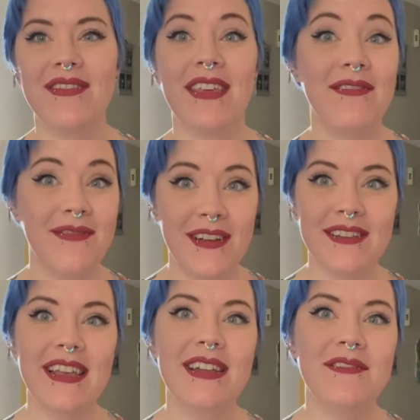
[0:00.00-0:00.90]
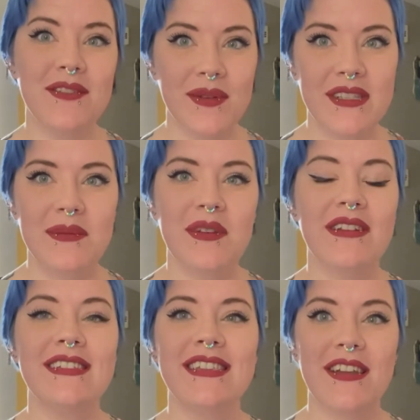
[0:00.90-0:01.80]
They feel negative to
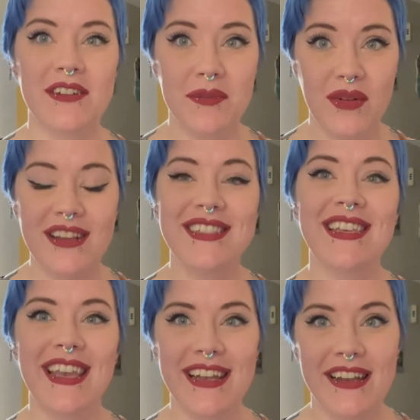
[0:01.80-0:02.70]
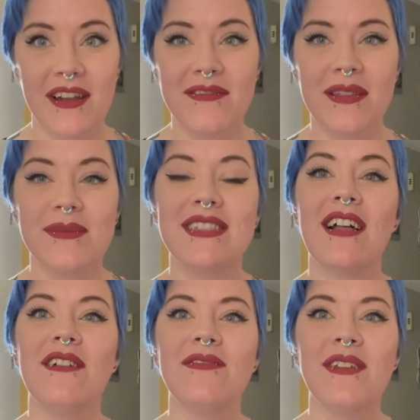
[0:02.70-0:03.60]
experience. They are depressing in and of
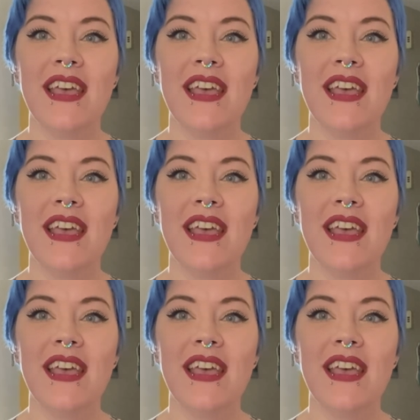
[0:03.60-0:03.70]
themselves.